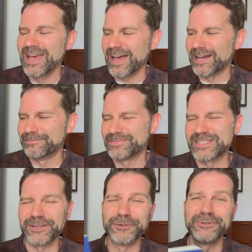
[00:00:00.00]
Um,
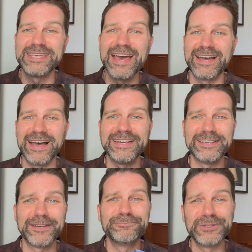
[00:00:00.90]
so yeah, I,
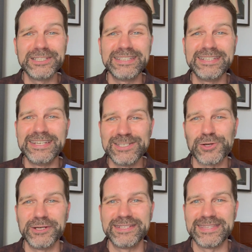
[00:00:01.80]
I, really
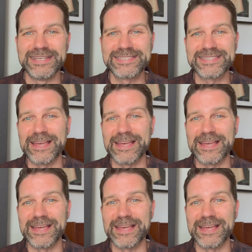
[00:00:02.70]
enjoyed this.